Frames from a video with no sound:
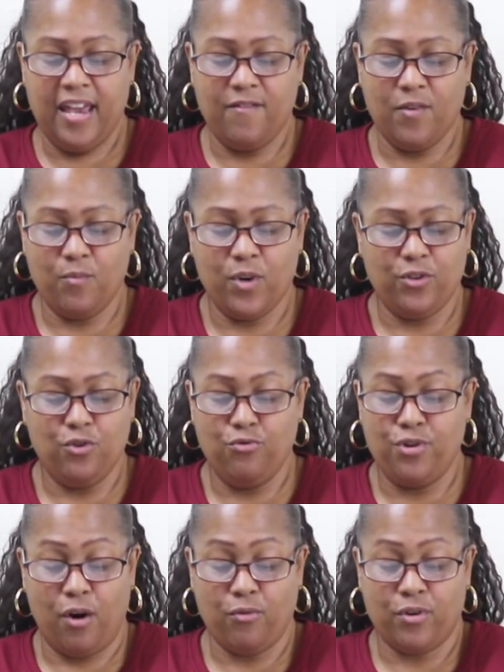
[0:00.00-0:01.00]
Even when you
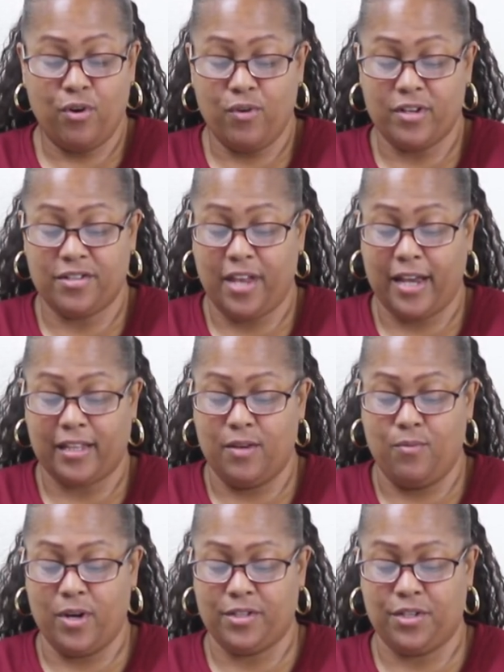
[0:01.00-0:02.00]
don't know
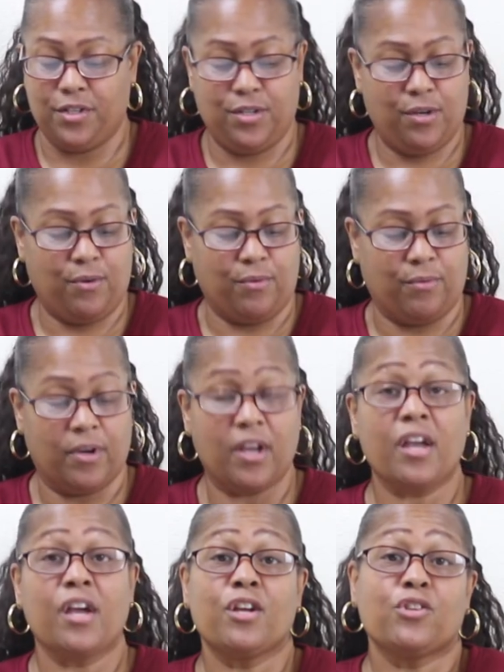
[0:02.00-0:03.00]
exactly what to do,
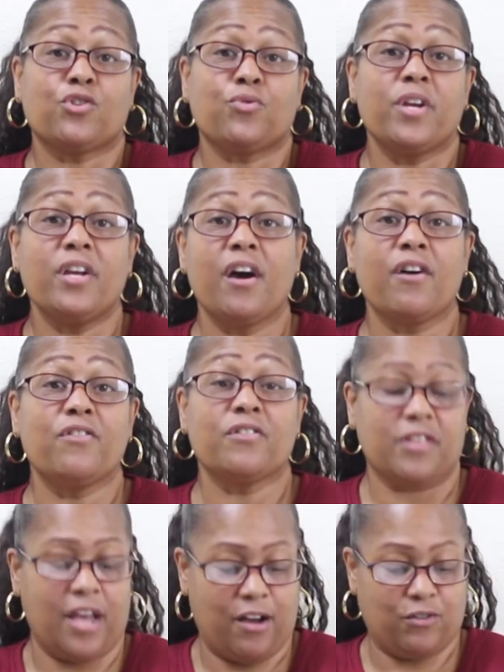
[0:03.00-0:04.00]
treat
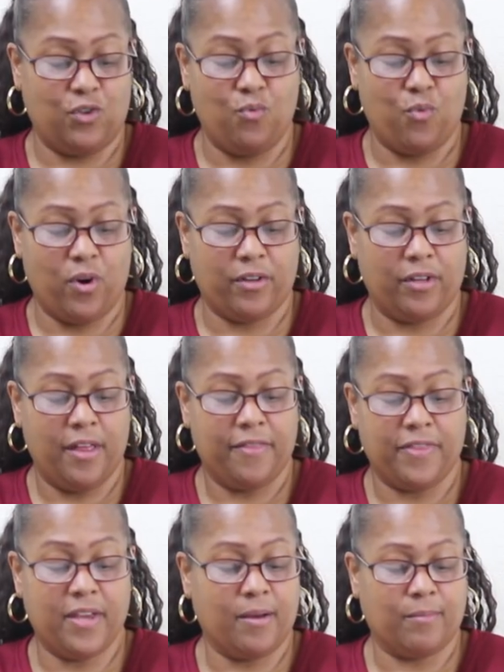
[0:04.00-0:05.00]
others how you want
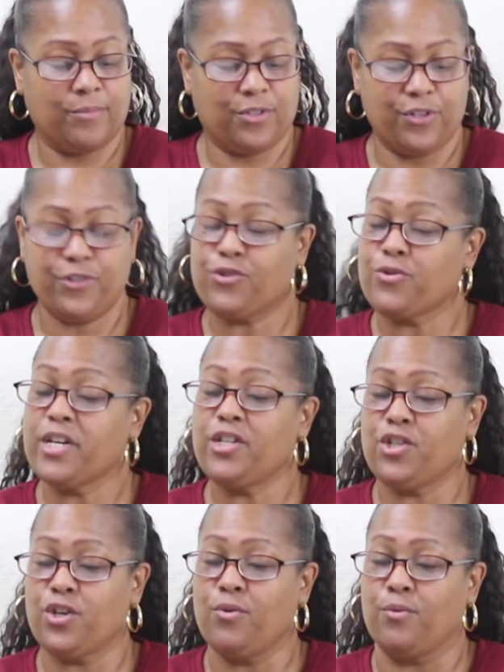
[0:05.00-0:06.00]
them to
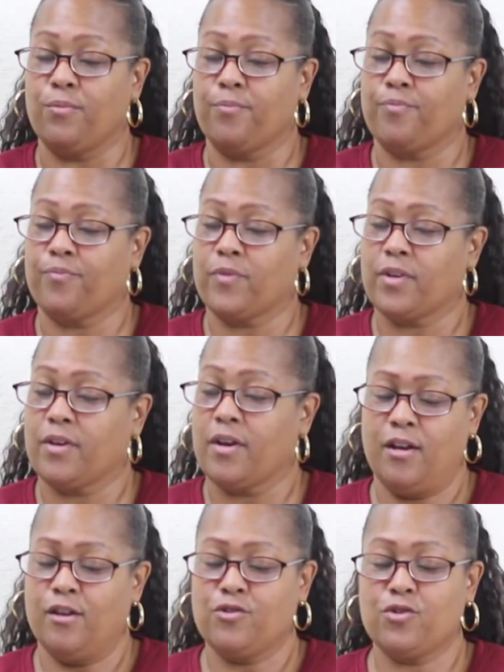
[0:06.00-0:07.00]
treat you.
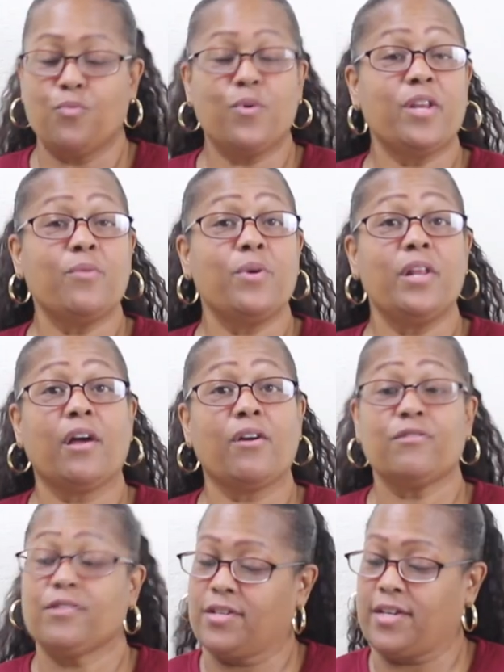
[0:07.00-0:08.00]
So what did we
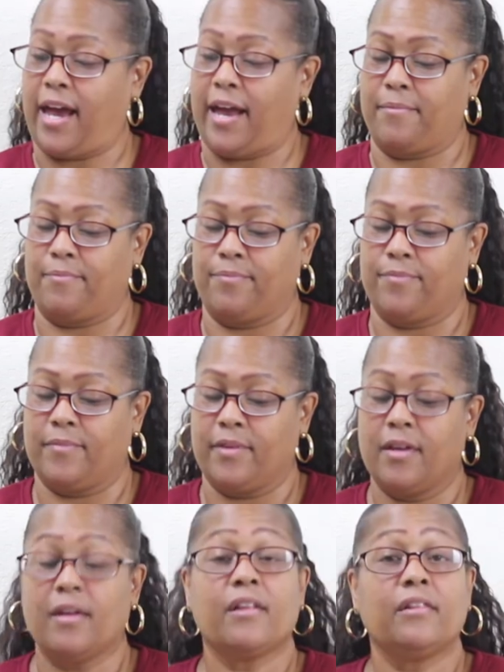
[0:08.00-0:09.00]
learn today?
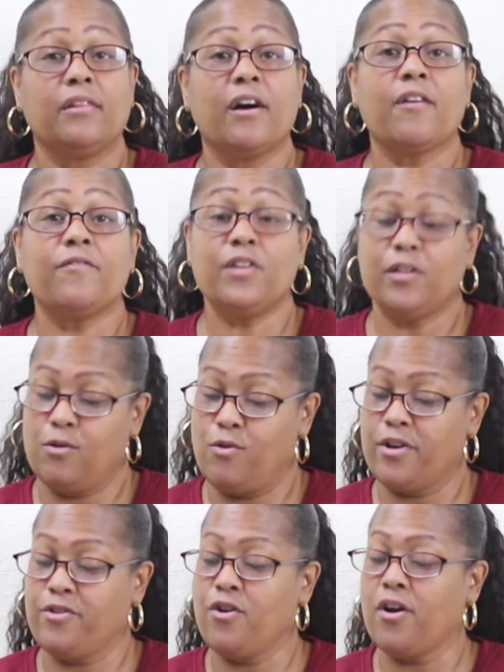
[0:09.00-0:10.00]
Love the
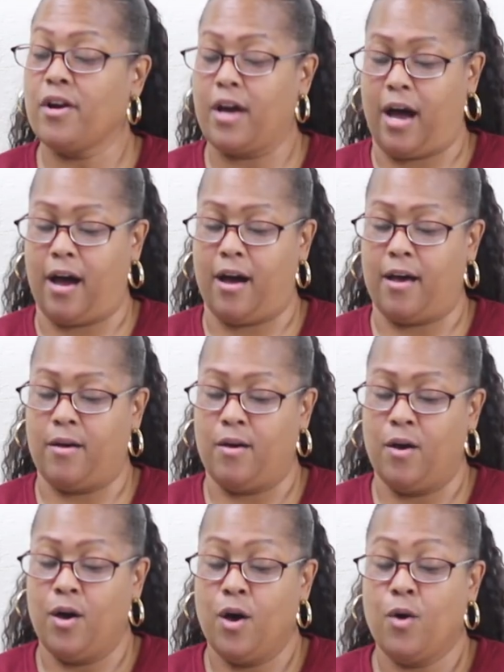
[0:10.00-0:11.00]
Lord your God
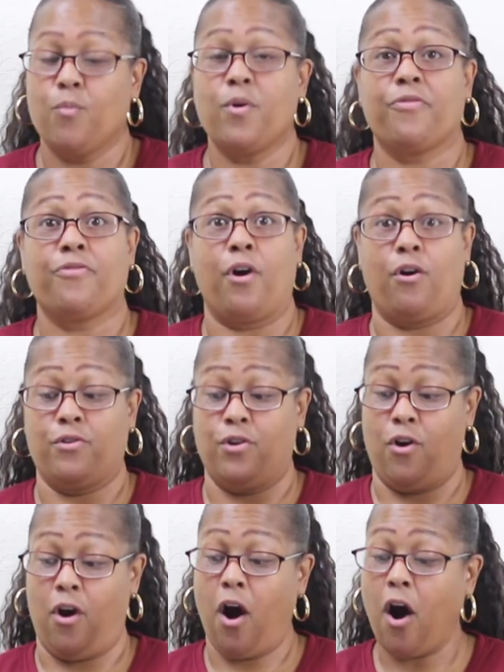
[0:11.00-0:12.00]
with all
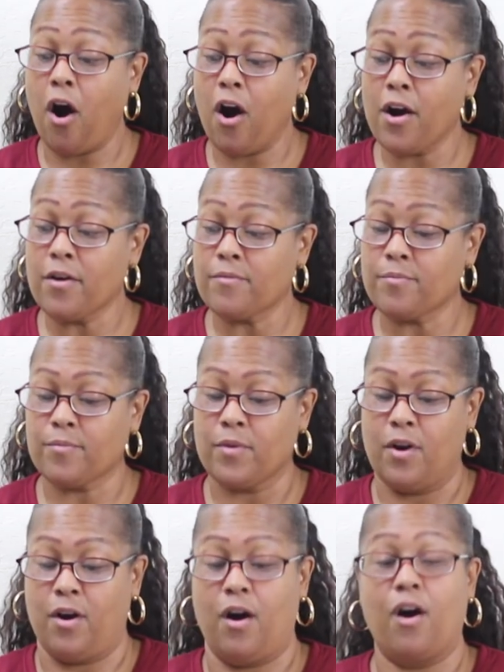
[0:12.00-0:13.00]
your heart,
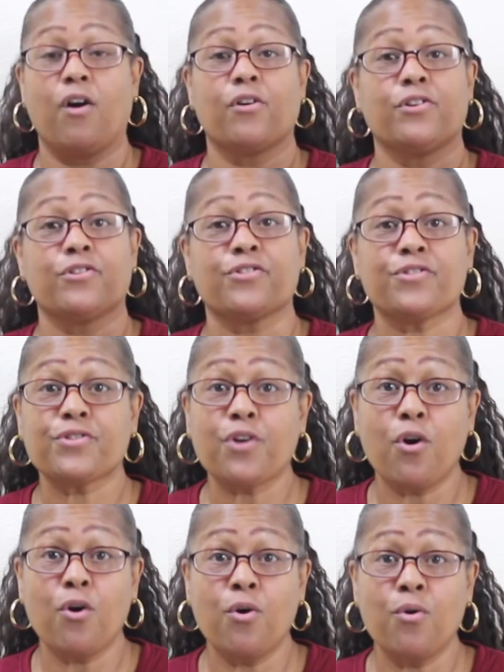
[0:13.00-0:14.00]
all your
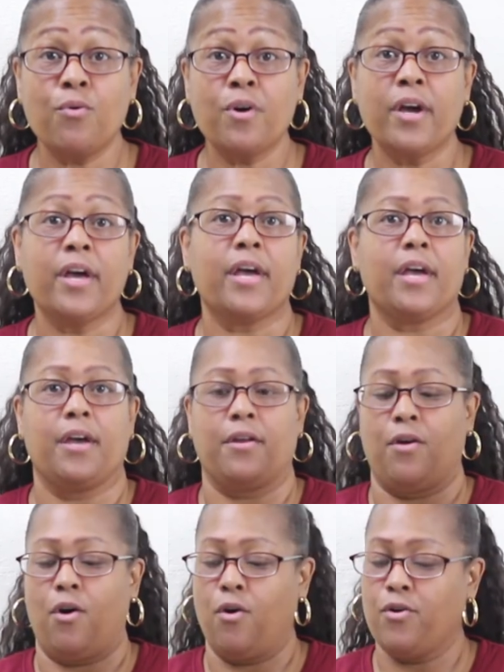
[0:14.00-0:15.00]
soul,
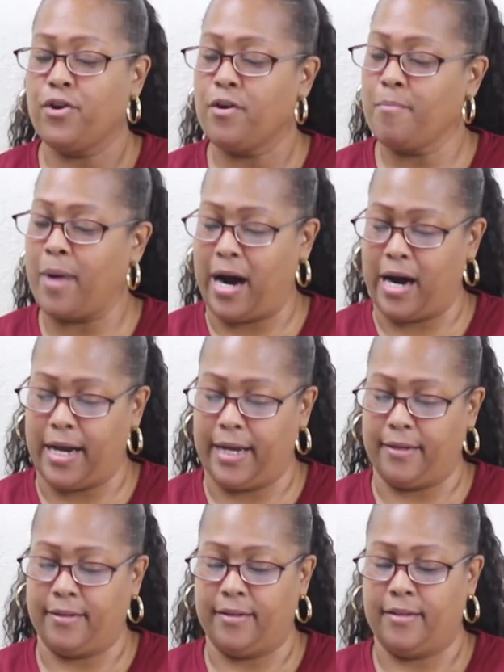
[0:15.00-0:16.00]
and all your
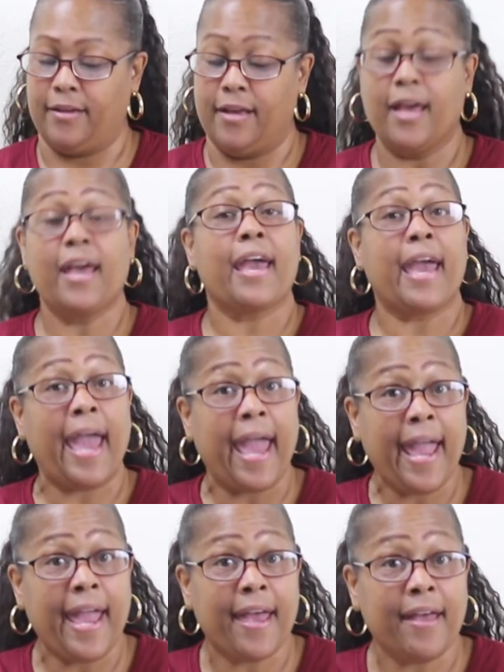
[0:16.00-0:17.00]
mind.
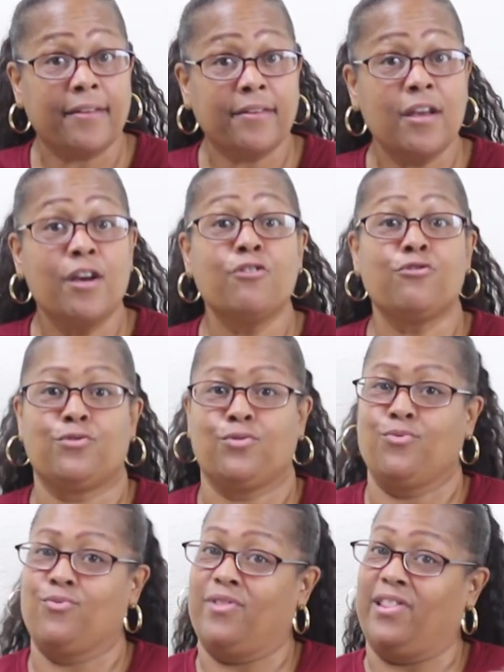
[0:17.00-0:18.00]
And
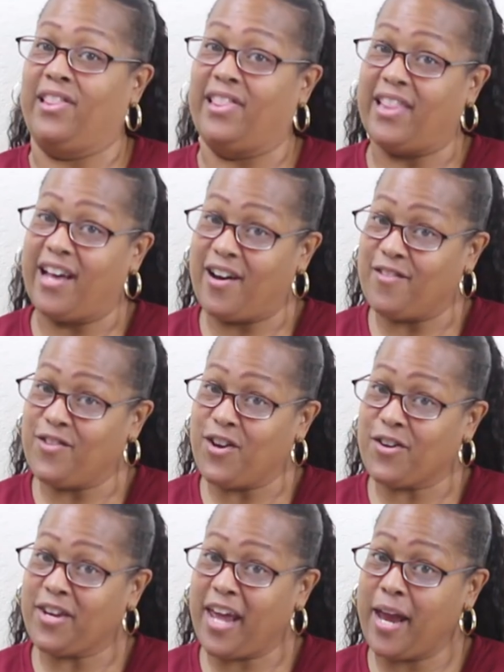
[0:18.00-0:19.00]
to love
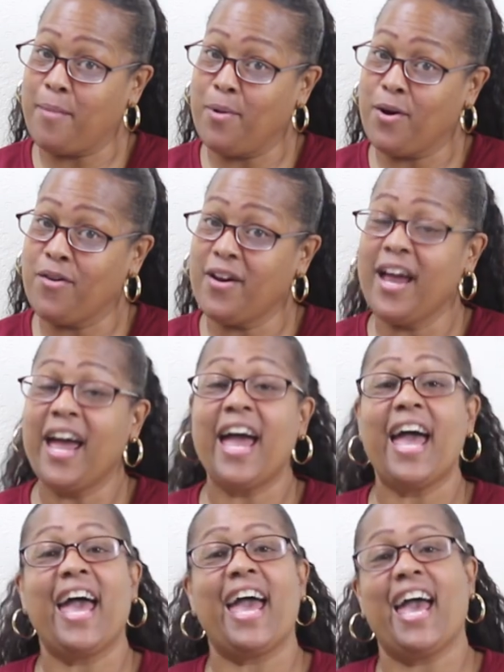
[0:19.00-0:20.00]
your neighbor
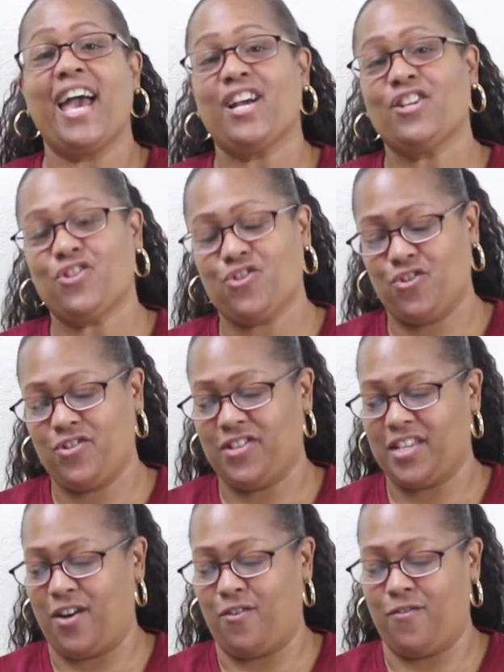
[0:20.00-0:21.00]
as
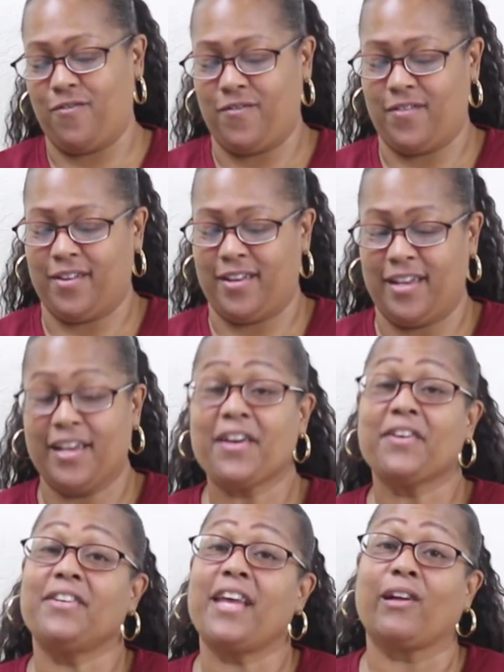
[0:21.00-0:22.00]
yourself.
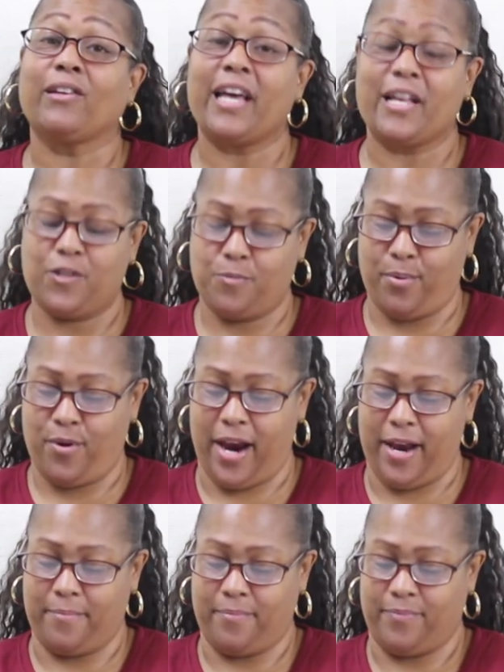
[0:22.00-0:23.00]
Now let's pray.